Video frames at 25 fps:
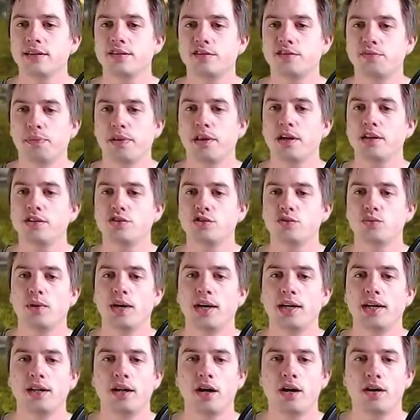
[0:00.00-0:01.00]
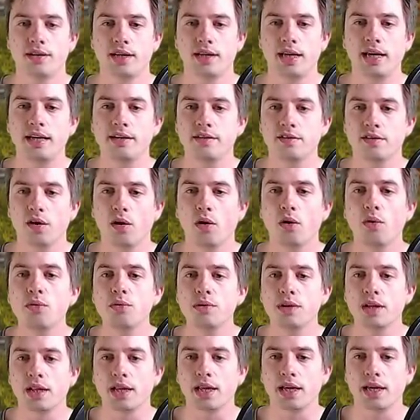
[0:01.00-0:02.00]
it's plus one on hit
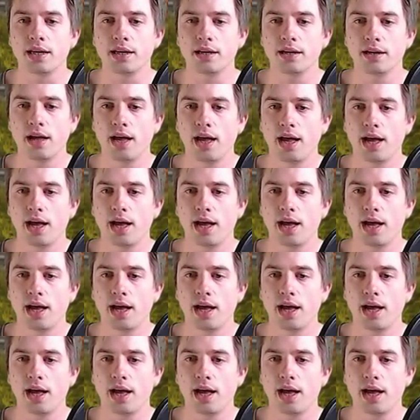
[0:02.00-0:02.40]
only,